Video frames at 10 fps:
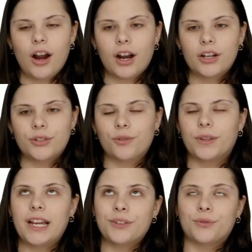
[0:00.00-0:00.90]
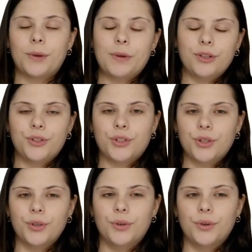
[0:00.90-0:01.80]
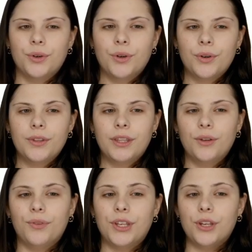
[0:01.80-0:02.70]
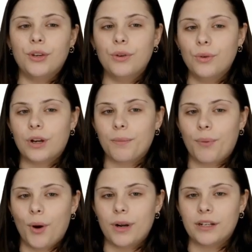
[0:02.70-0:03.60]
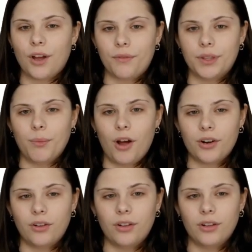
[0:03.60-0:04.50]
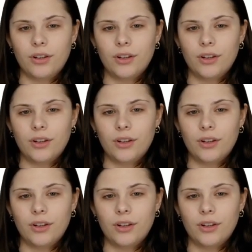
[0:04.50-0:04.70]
sort of attribute to the view component of the model,